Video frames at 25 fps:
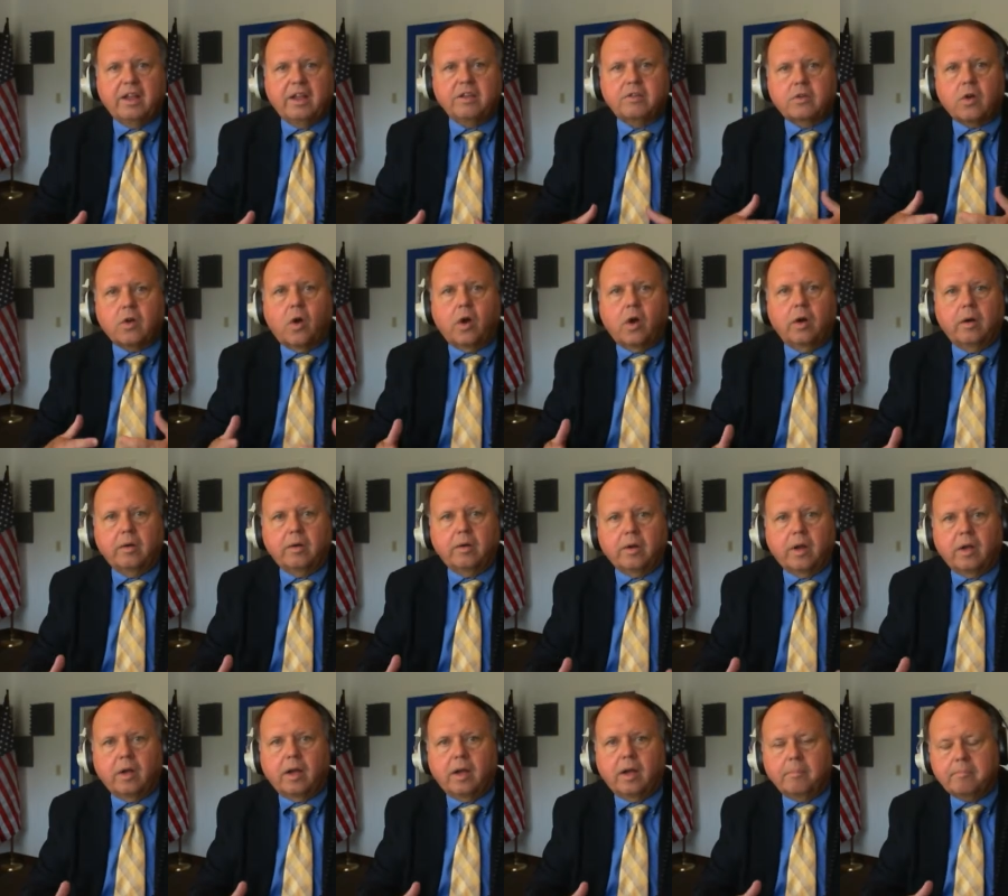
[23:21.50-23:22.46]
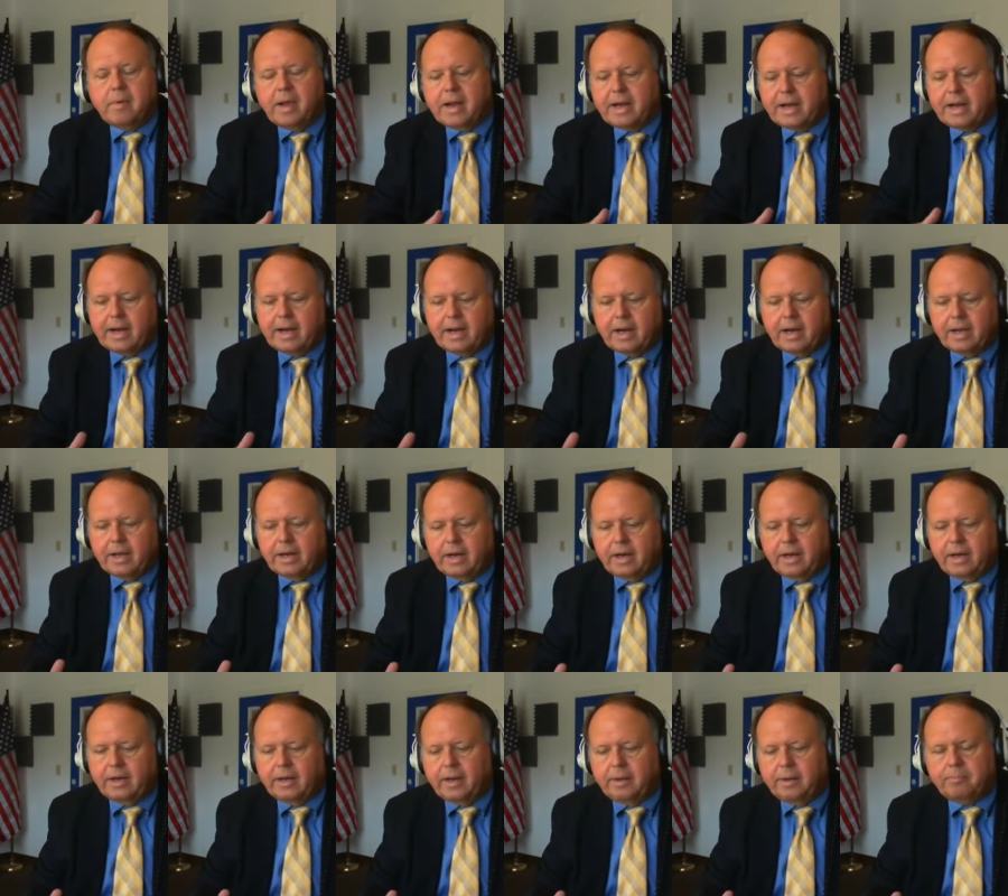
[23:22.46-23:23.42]
and start uh, making an,
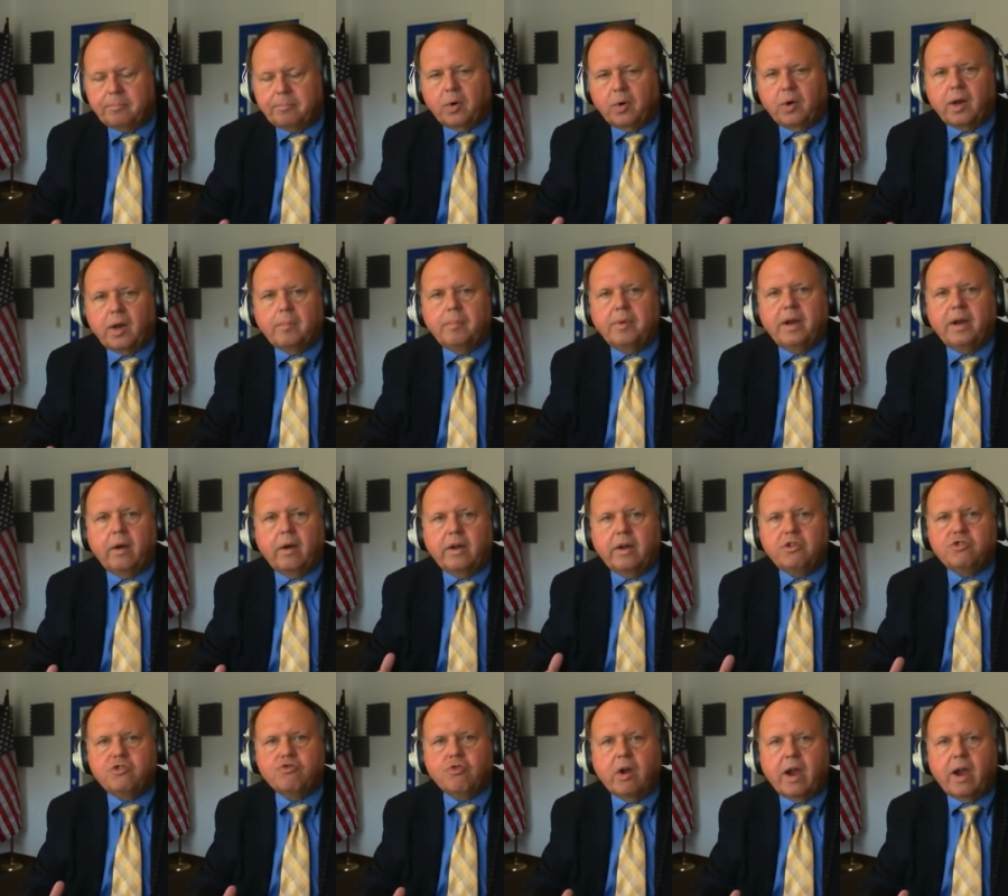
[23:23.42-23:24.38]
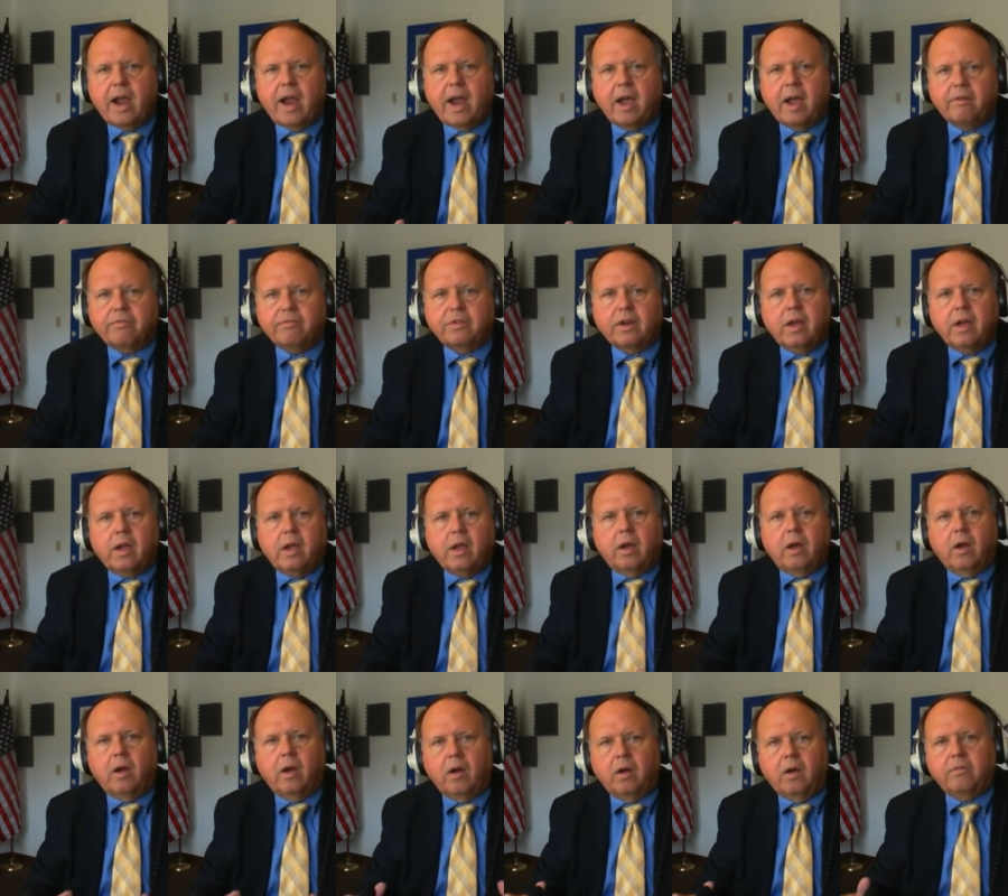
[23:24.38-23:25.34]
a, a, preliminary draft
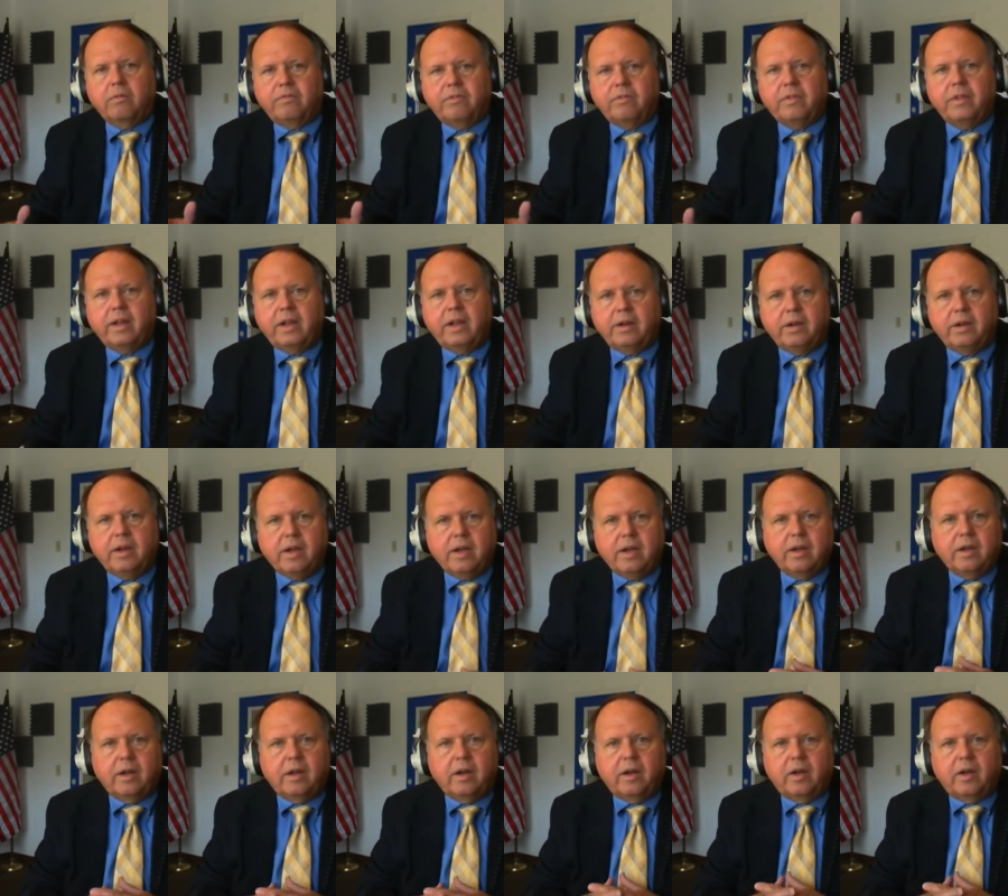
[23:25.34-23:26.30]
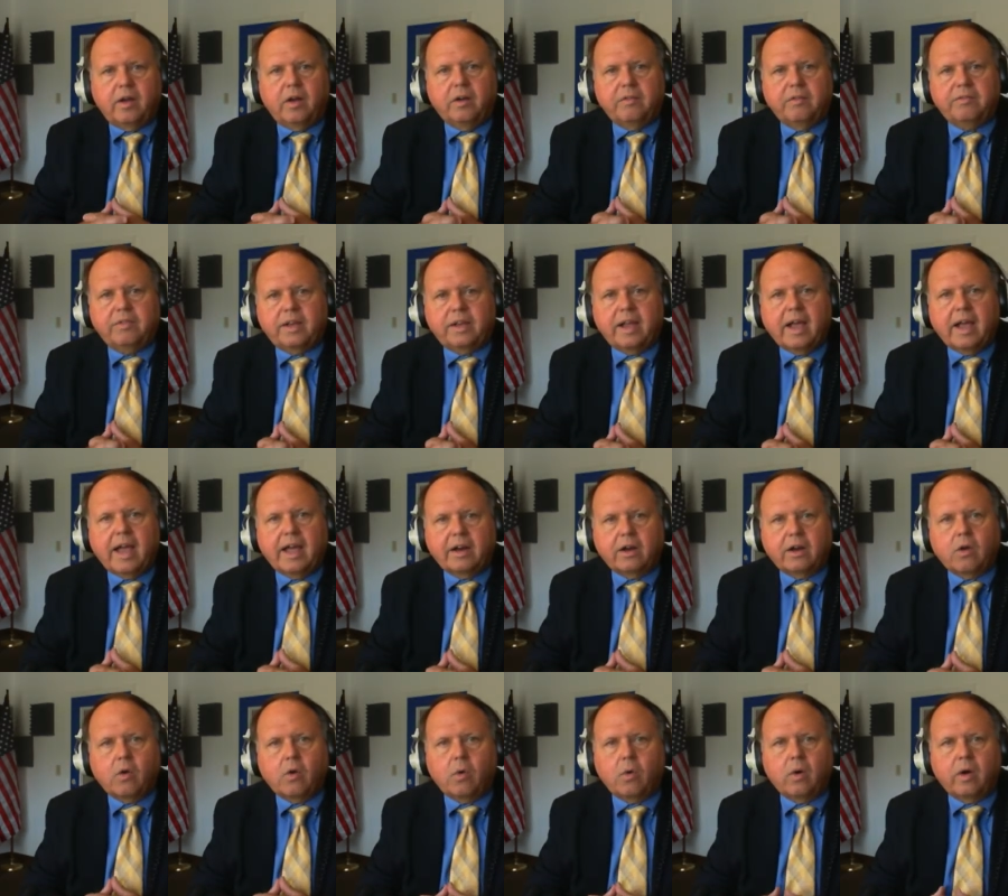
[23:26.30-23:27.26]
of the uh, of the
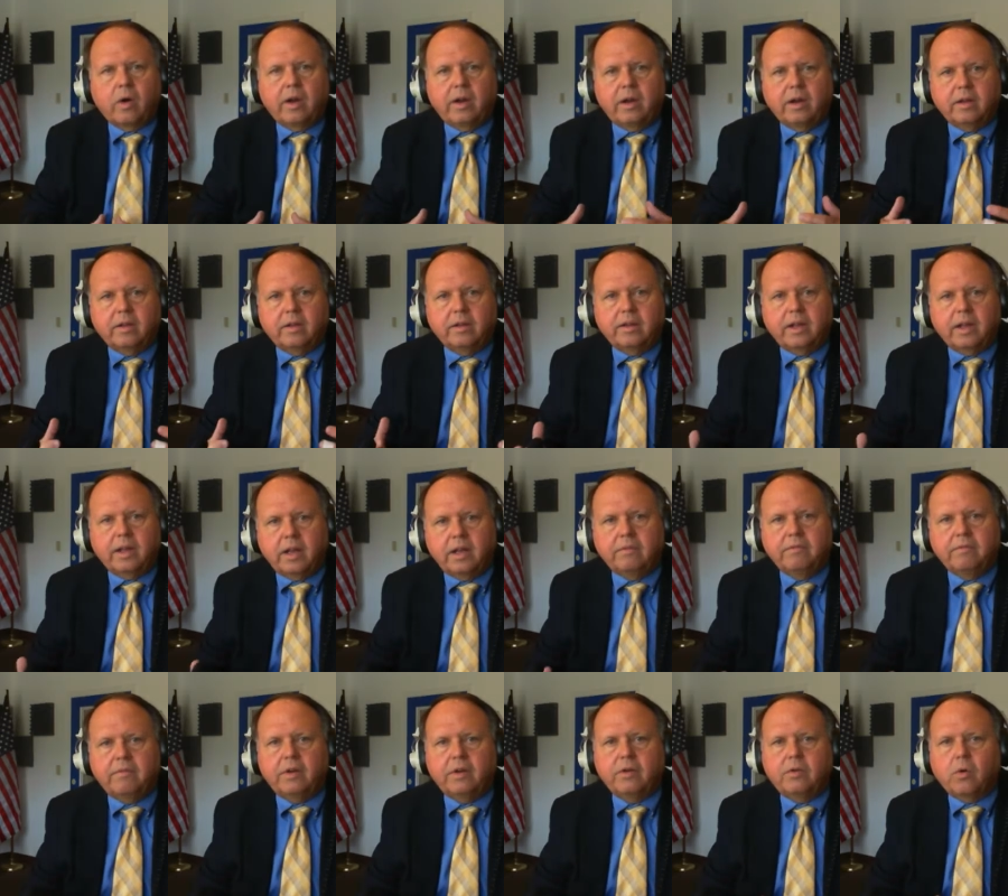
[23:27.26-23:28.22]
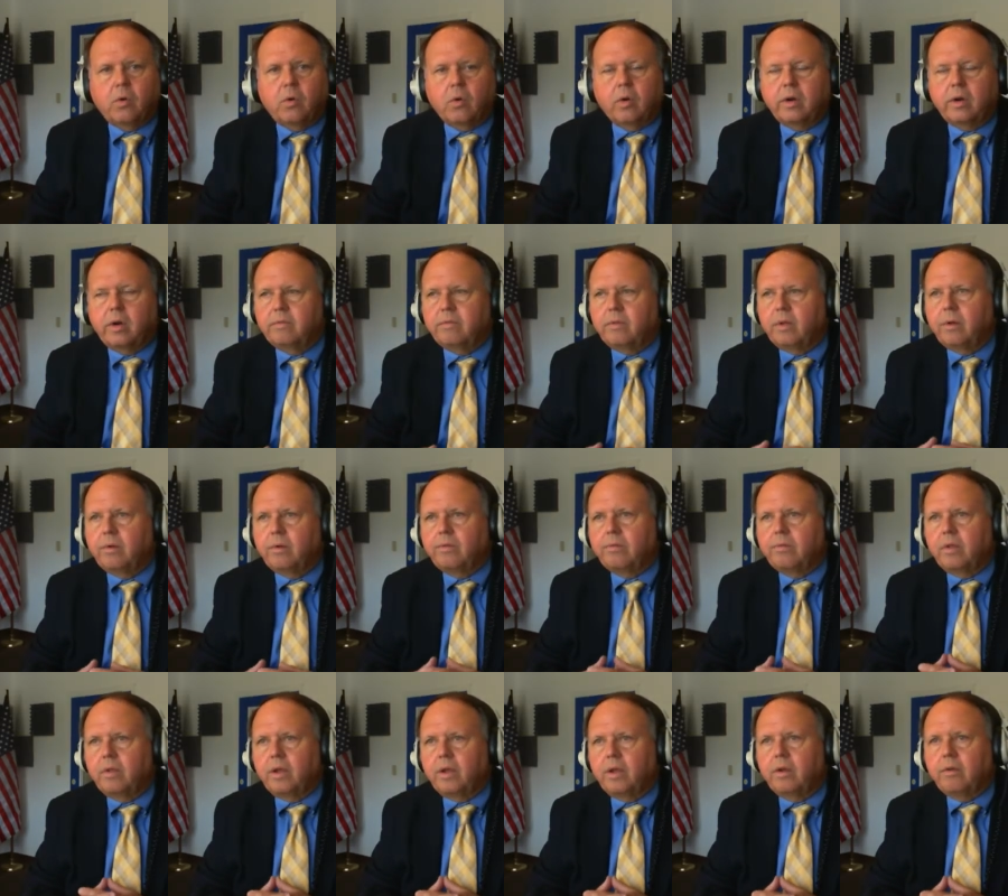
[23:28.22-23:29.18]
category and the inventory of
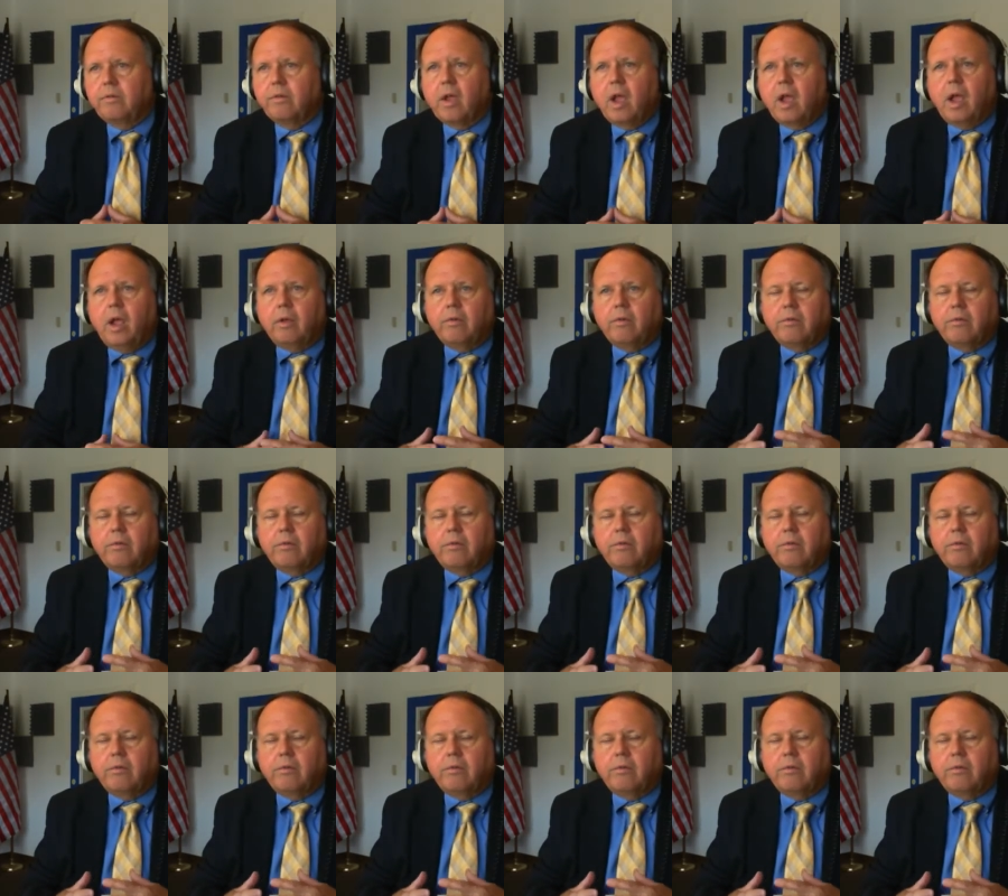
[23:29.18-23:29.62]
those things.